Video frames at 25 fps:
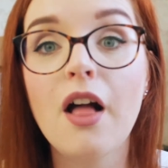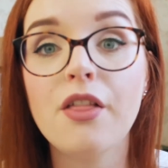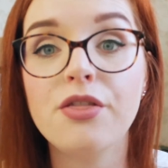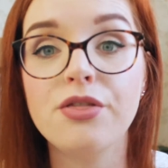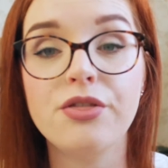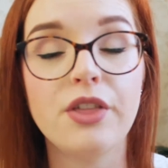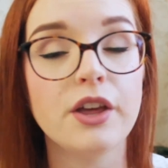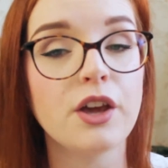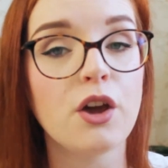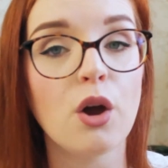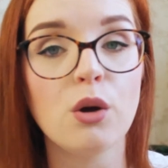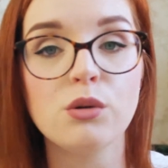
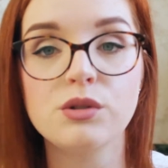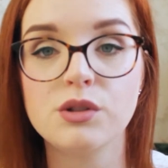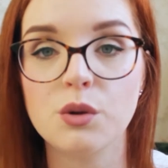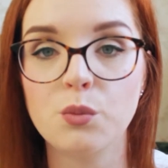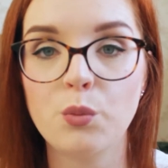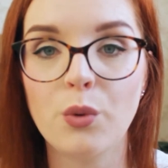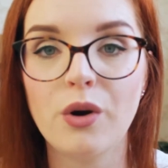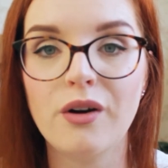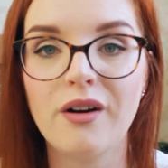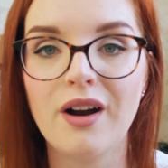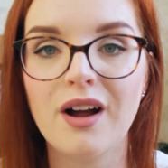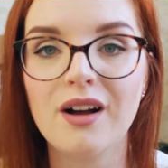they go
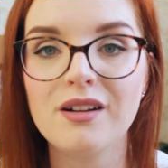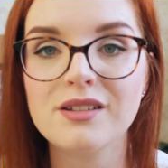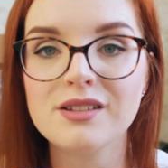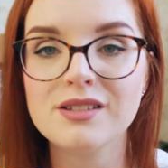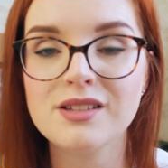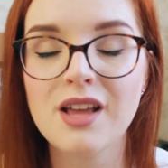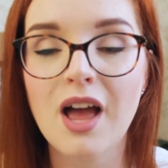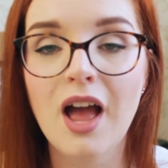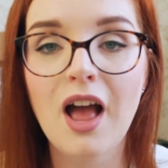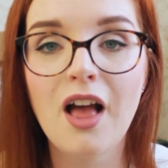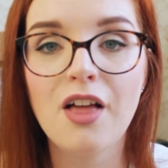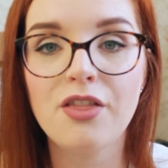somewhere
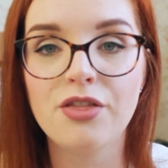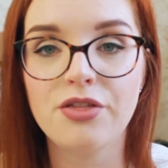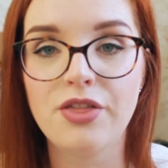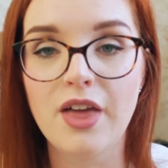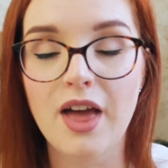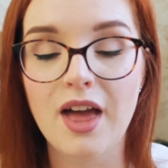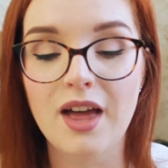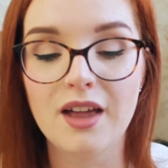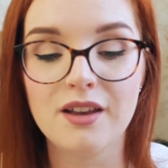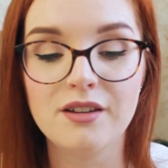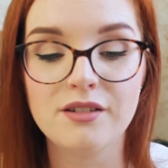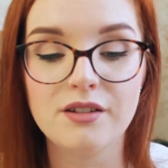else,
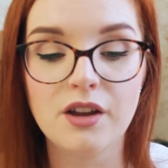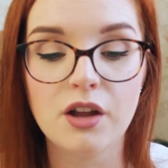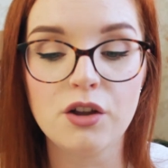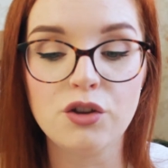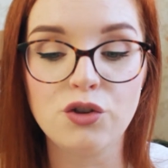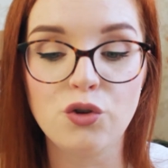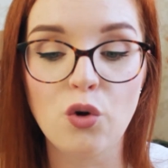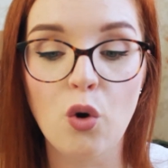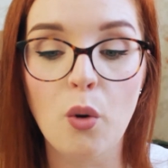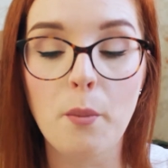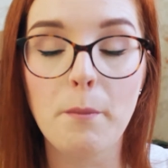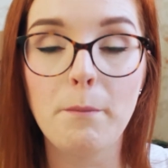then
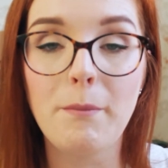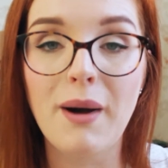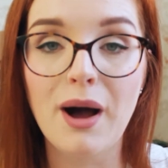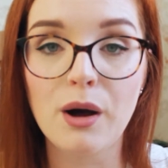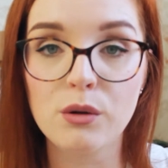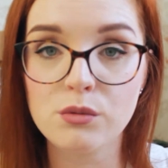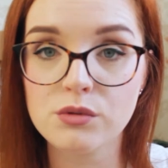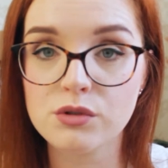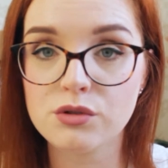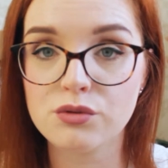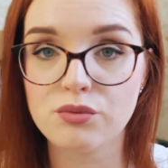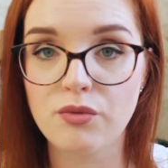your
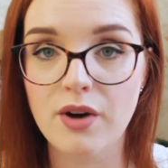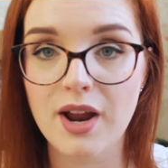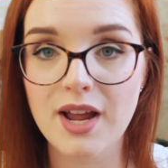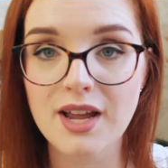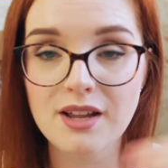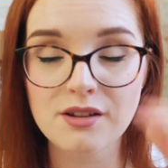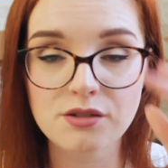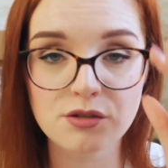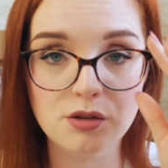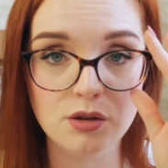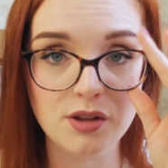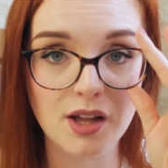bounce
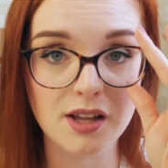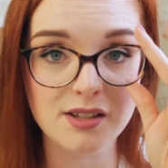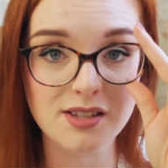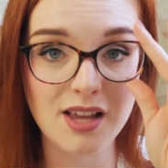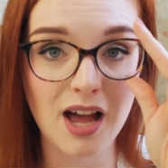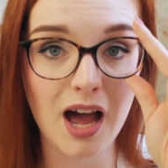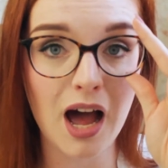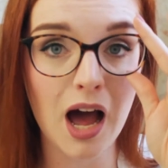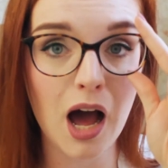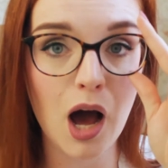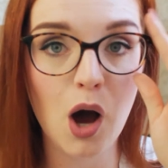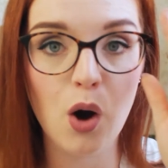rate, so that's
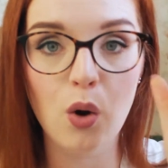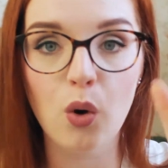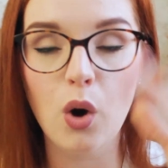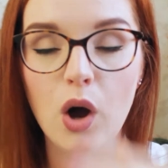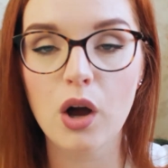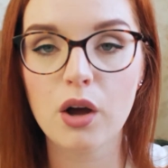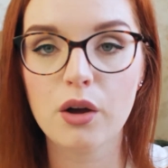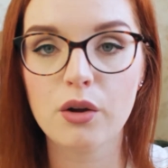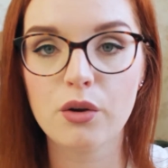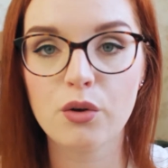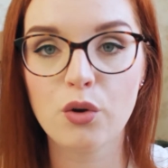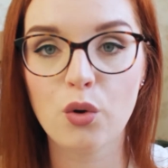
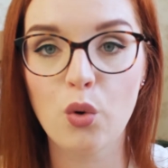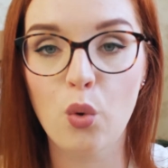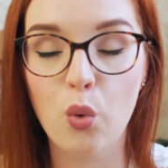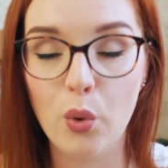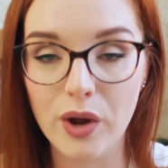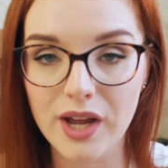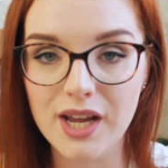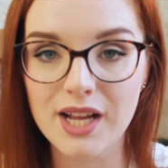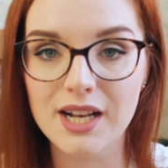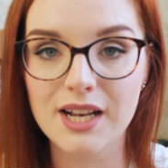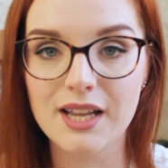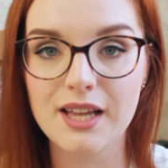how
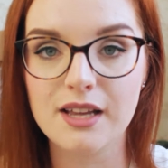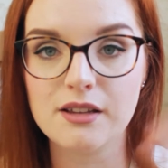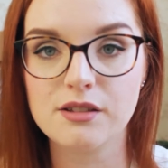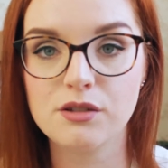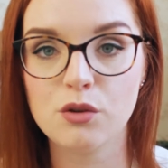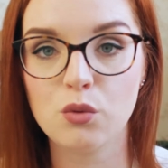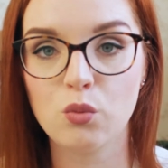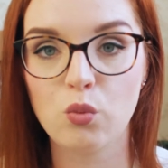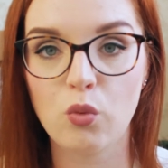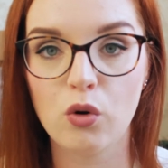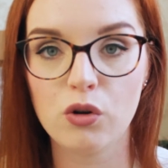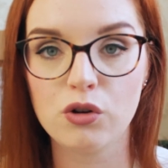quickly
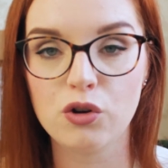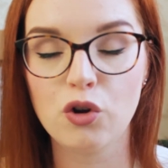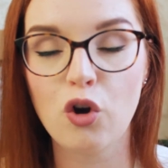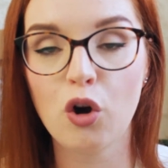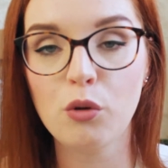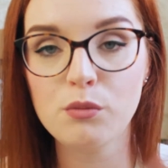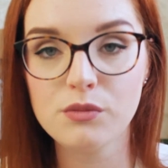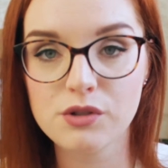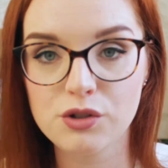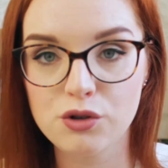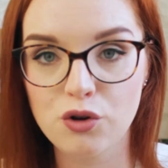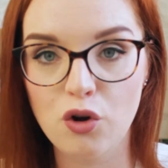someone
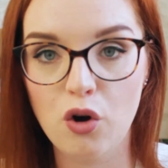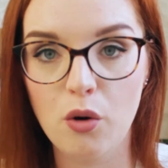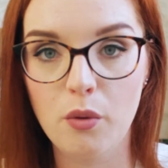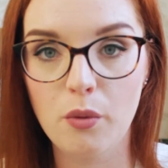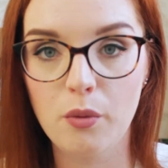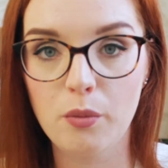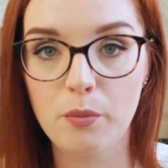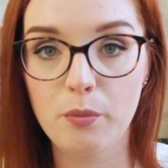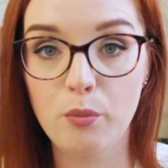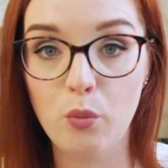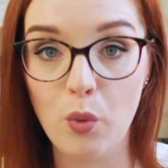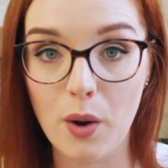comes to
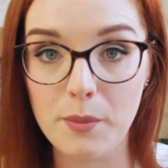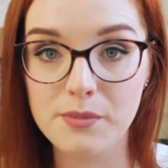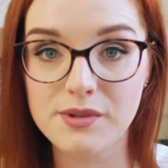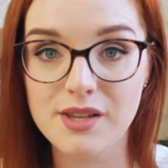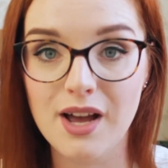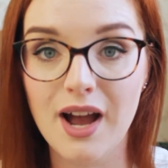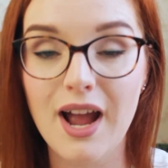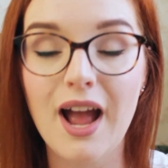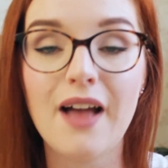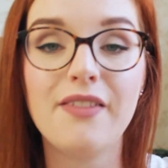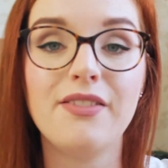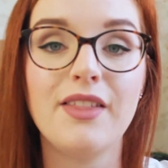your
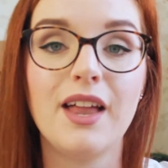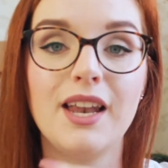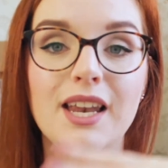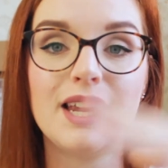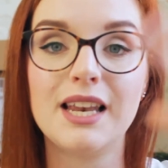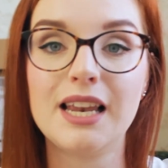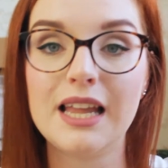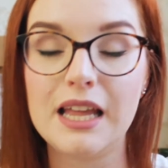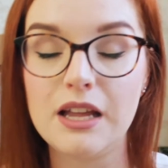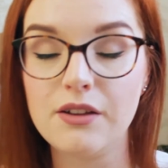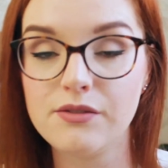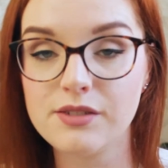website and
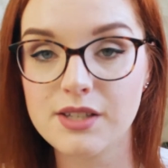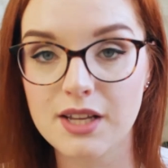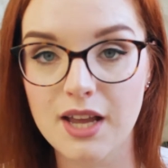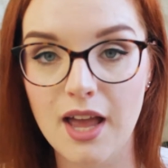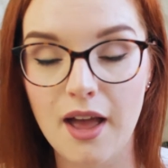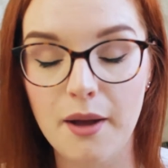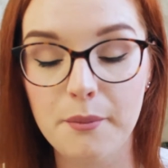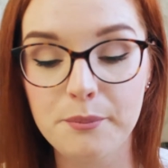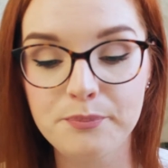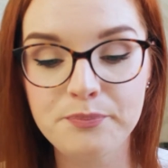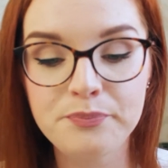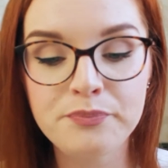then leaves
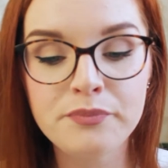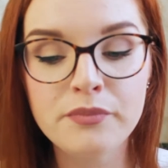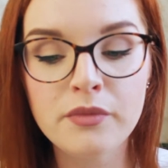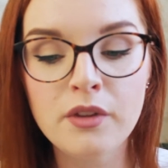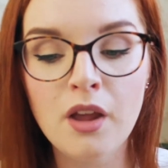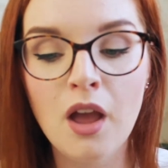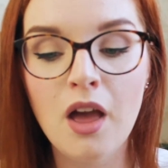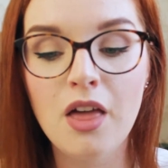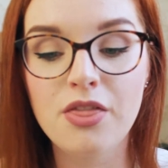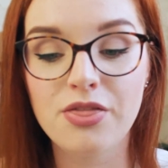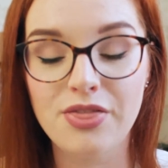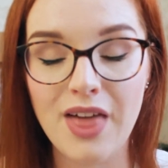again,
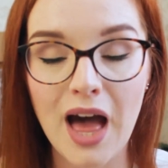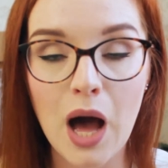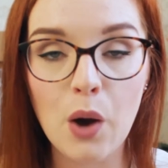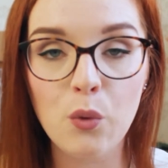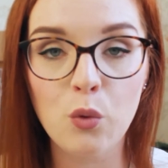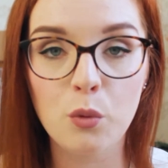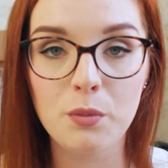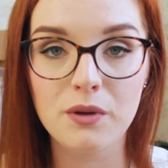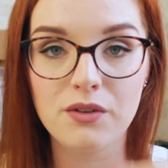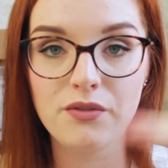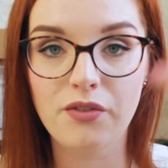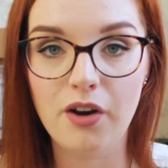that
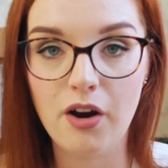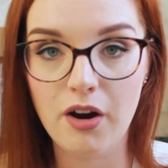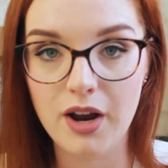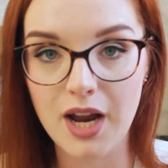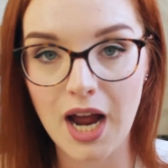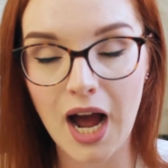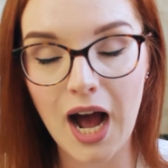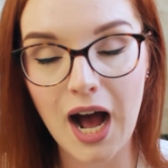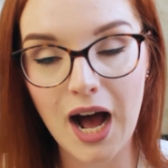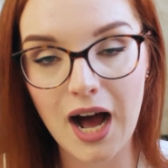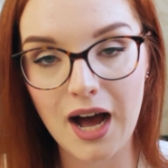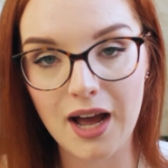will be very
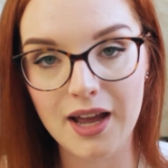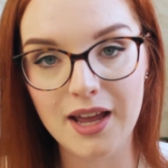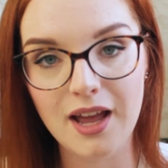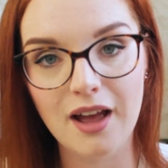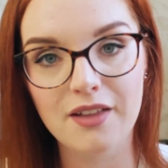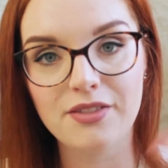high.